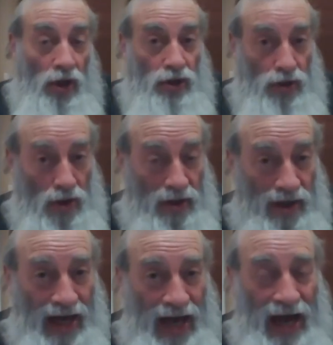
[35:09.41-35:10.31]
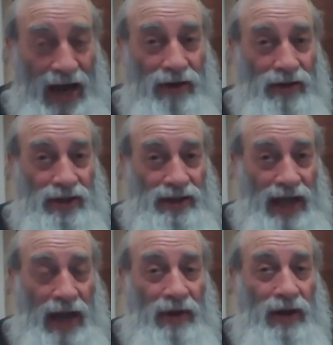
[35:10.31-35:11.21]
Sochar,
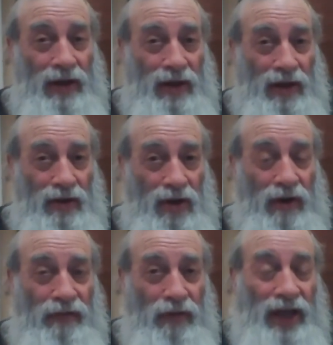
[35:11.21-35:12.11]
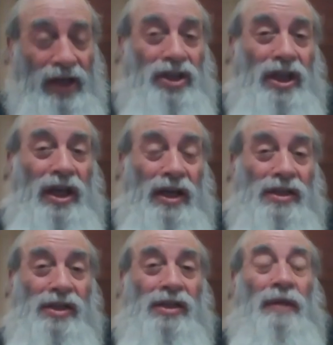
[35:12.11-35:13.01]
samach chof reish,
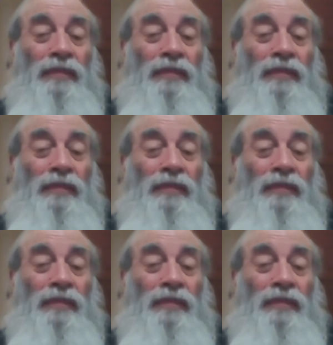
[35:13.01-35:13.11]
is